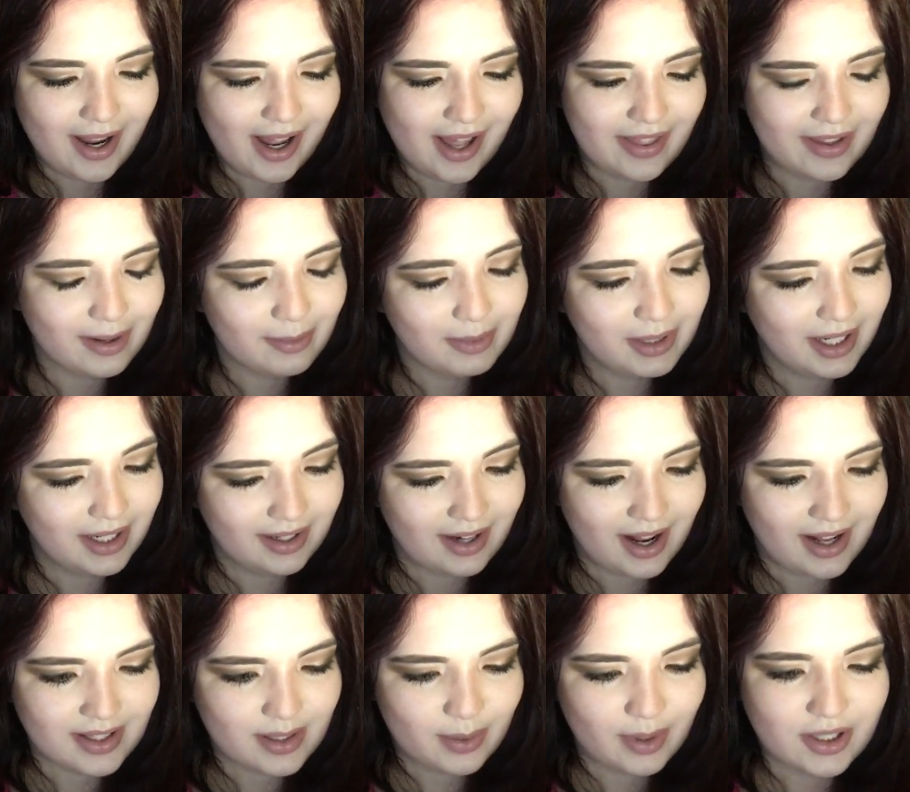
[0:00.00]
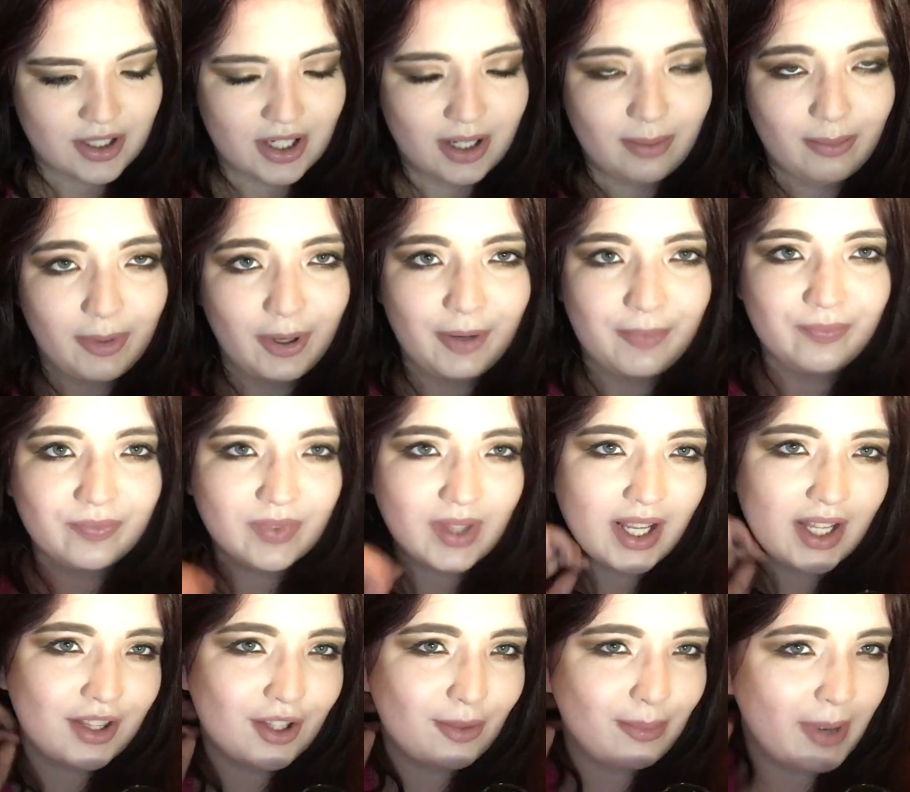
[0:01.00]
I think I'm gonna not swatch it, but
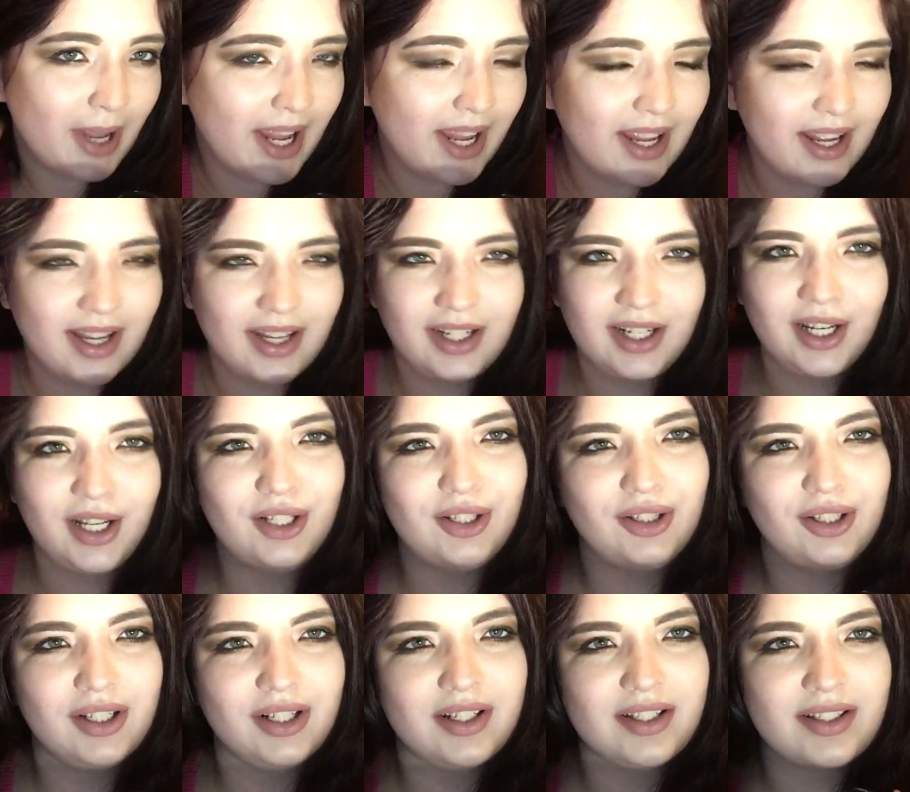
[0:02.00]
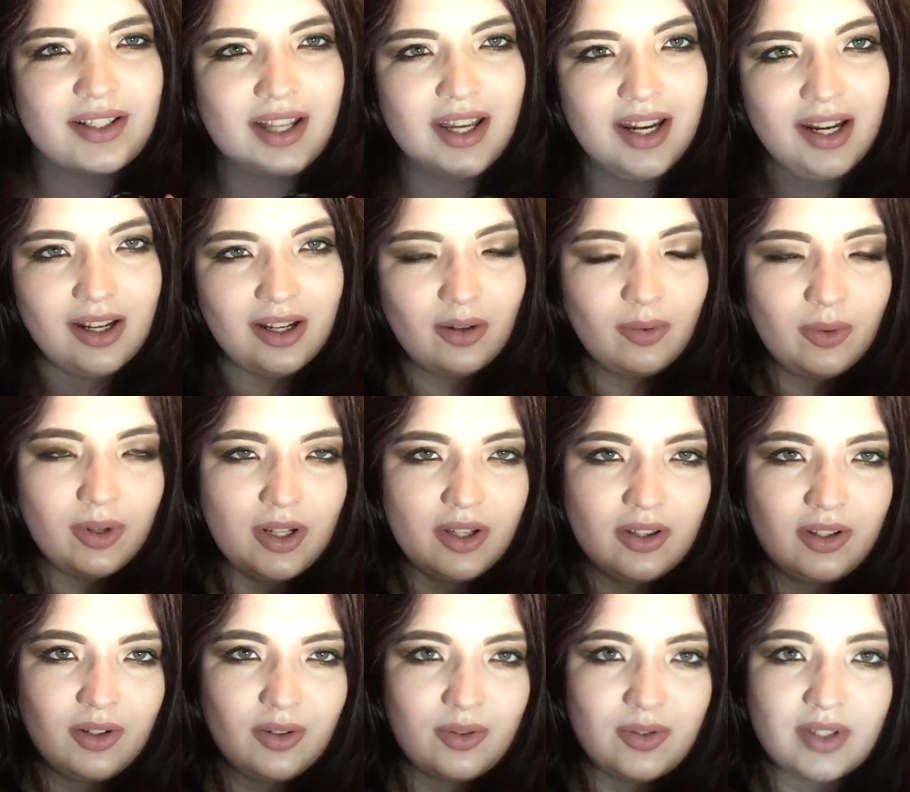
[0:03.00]
in the pan, it looks like one
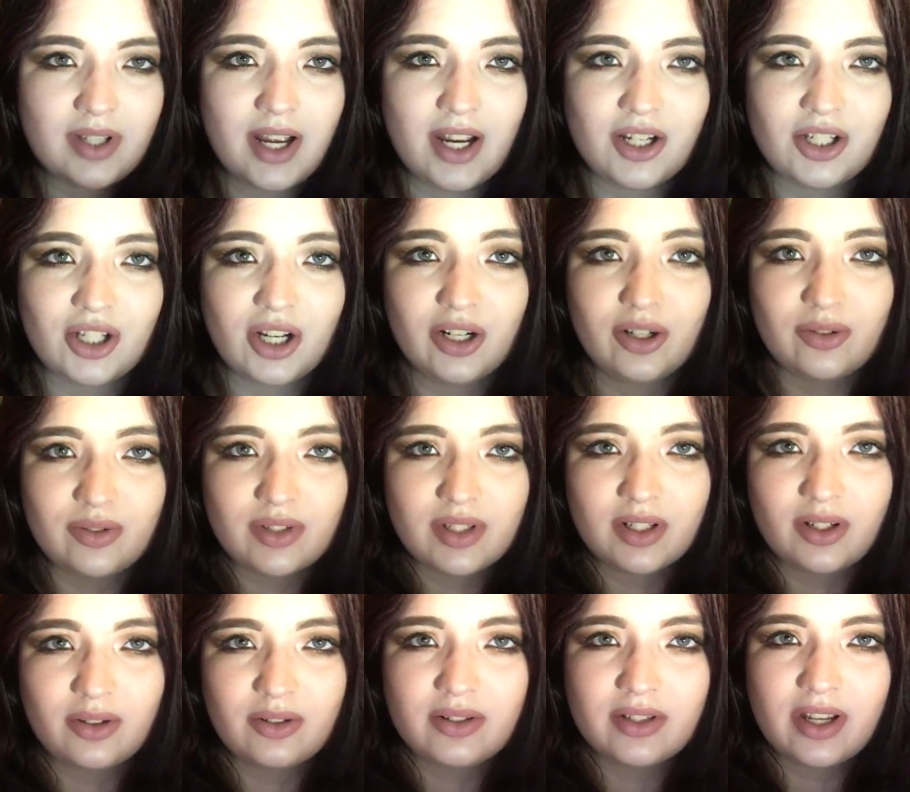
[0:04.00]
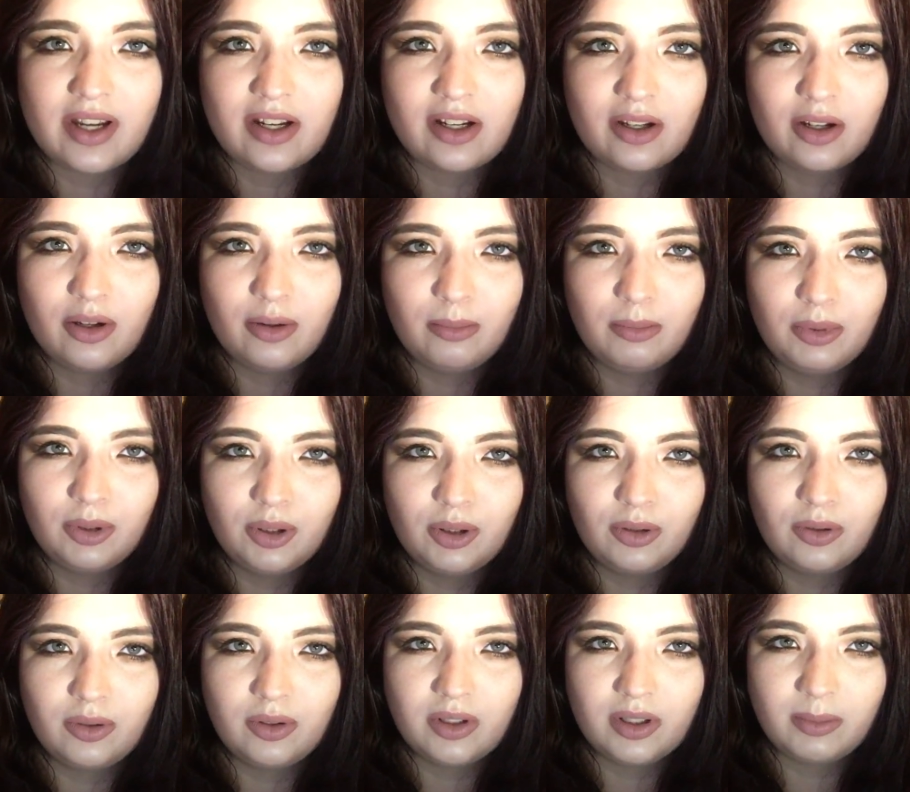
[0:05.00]
of those eyeshadows that goes like
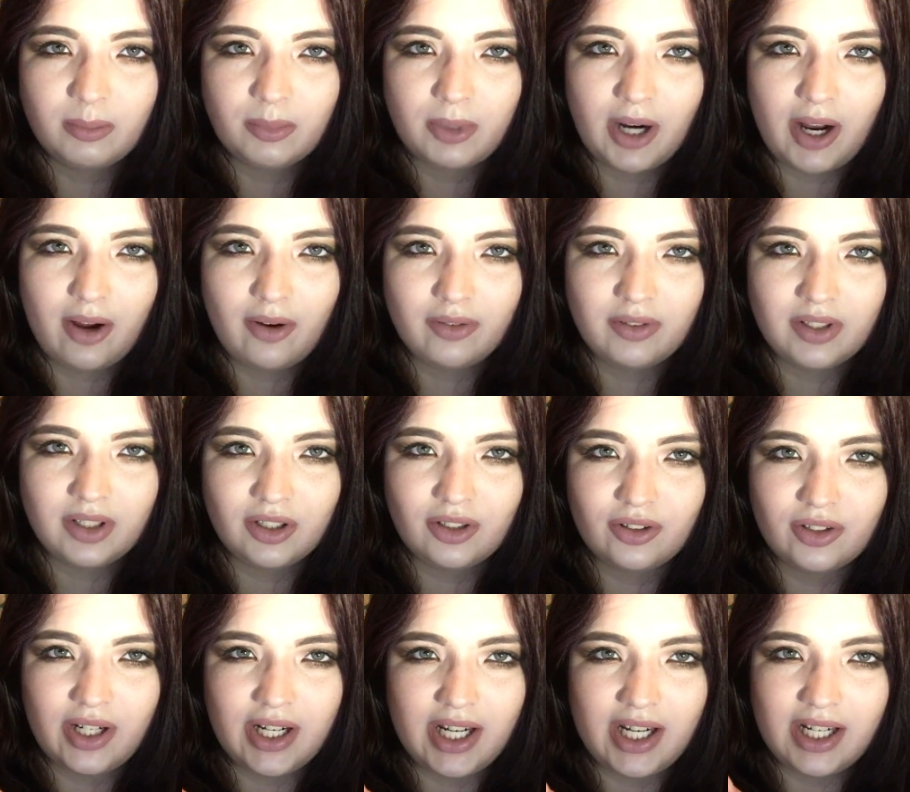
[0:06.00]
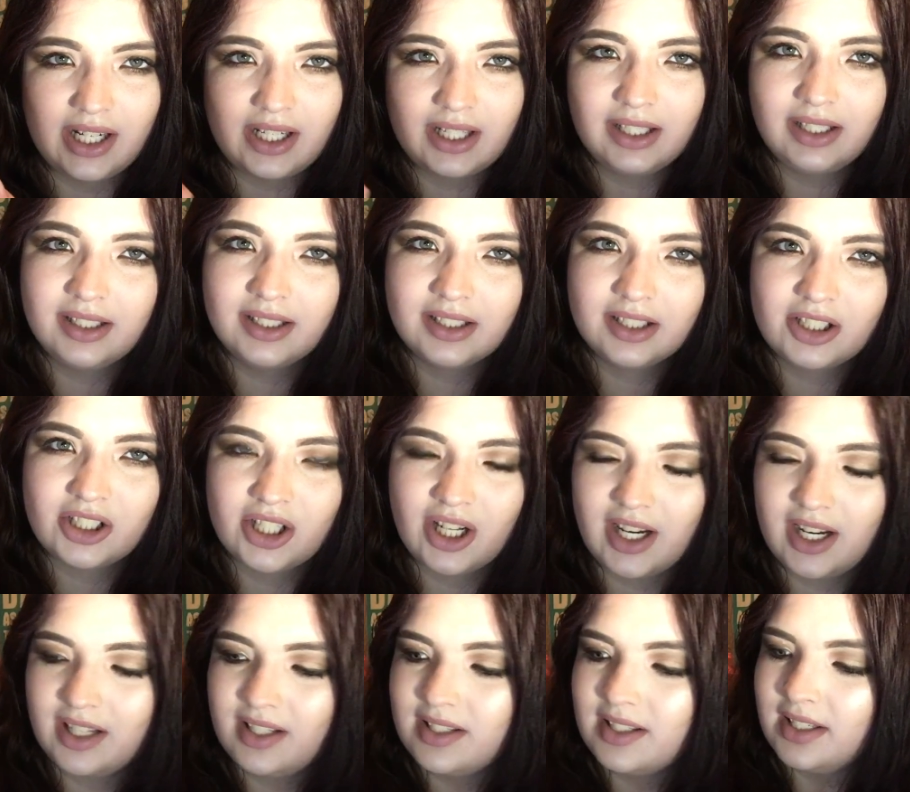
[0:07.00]
blue to brown to green
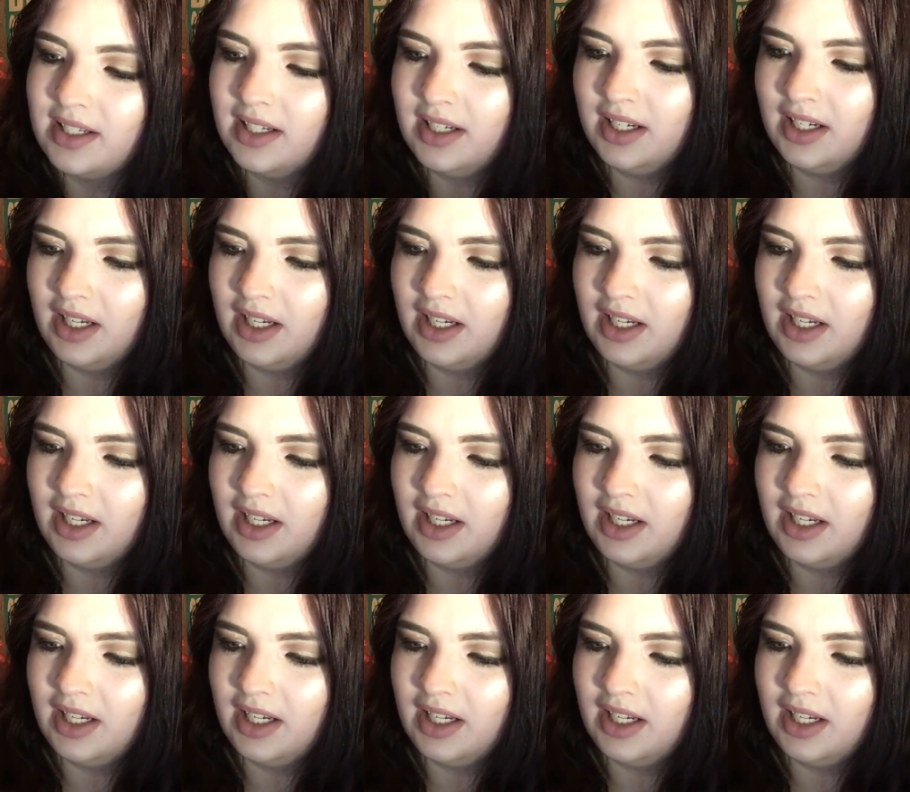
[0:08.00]
shades.